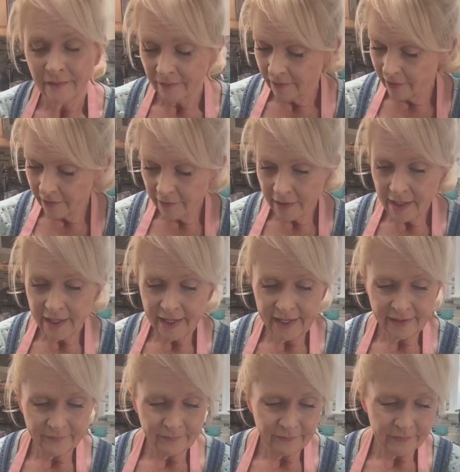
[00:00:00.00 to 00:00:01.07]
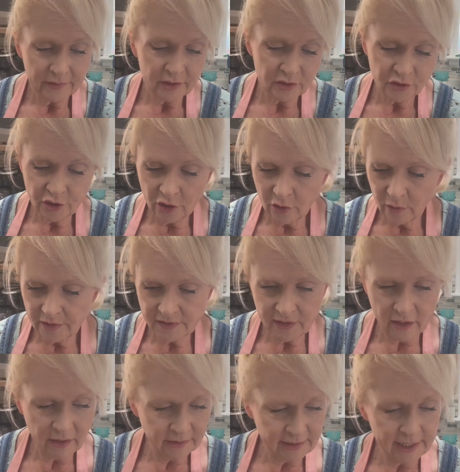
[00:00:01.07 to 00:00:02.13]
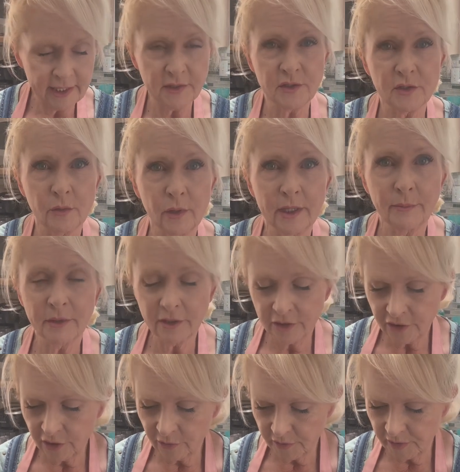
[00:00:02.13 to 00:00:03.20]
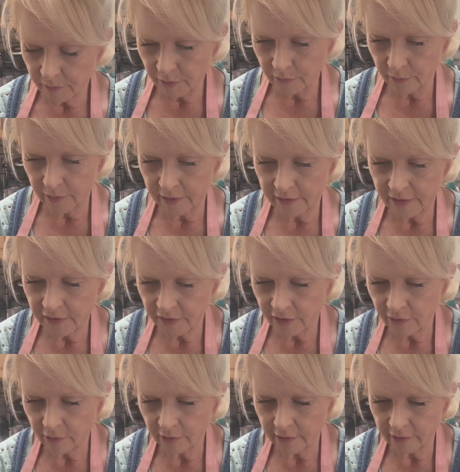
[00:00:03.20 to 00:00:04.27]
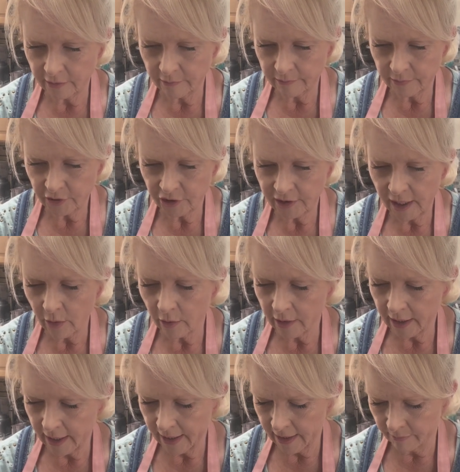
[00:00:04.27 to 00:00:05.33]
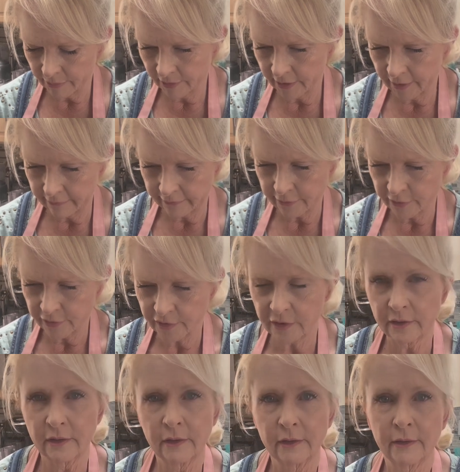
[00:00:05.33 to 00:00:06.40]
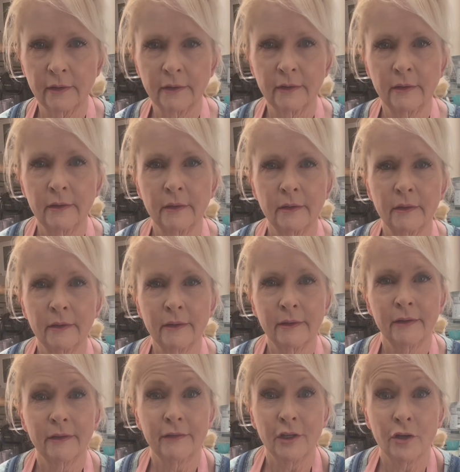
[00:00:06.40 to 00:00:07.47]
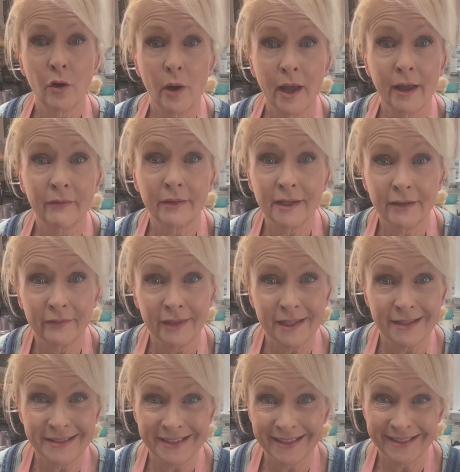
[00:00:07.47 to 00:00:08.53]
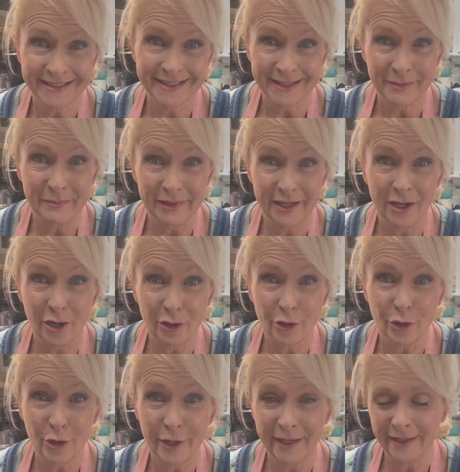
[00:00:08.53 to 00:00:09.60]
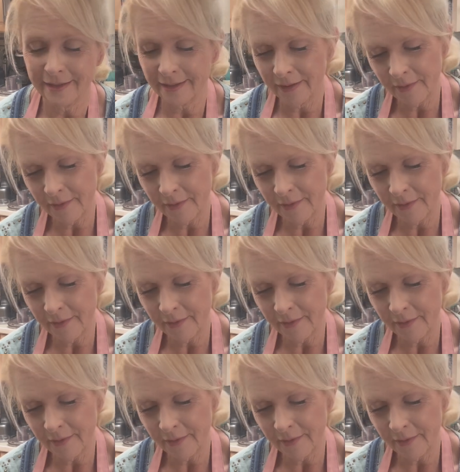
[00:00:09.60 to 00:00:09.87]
All right, the dough is all done. So what I'm going to do is put one of these cute little shower cap covers. If you don't have any of these, get some. They are great.